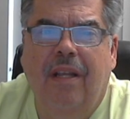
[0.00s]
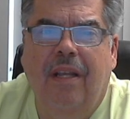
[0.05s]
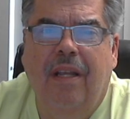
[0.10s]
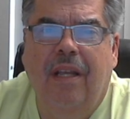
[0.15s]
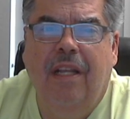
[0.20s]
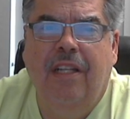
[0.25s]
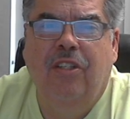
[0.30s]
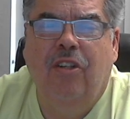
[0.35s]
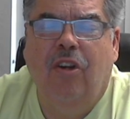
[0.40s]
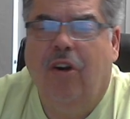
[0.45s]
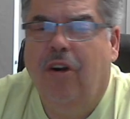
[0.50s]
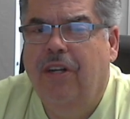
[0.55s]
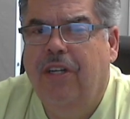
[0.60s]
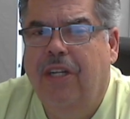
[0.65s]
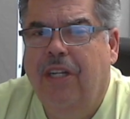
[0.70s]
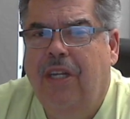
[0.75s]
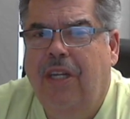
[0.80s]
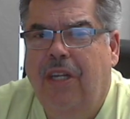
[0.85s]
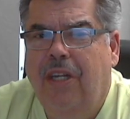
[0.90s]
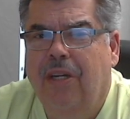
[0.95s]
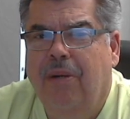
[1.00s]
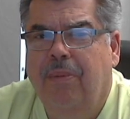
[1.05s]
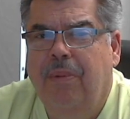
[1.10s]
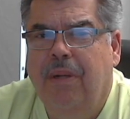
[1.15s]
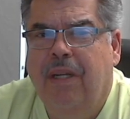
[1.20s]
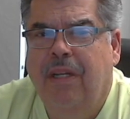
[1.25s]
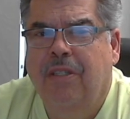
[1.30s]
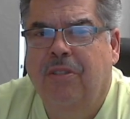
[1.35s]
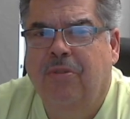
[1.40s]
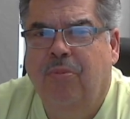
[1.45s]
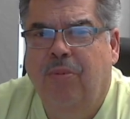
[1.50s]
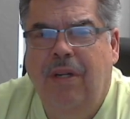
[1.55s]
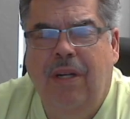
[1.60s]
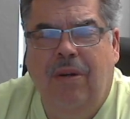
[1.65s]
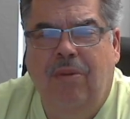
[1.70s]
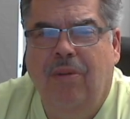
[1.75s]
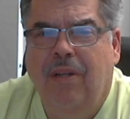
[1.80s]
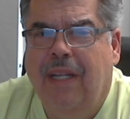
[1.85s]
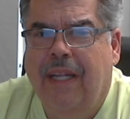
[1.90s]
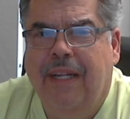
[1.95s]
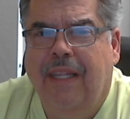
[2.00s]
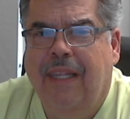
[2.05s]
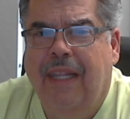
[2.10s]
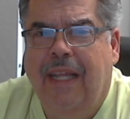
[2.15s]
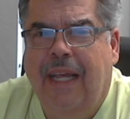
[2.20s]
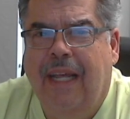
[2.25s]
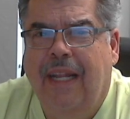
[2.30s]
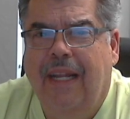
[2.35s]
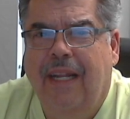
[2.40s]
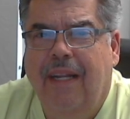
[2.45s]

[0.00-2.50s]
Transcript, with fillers: It's hard to hear because we don't like that.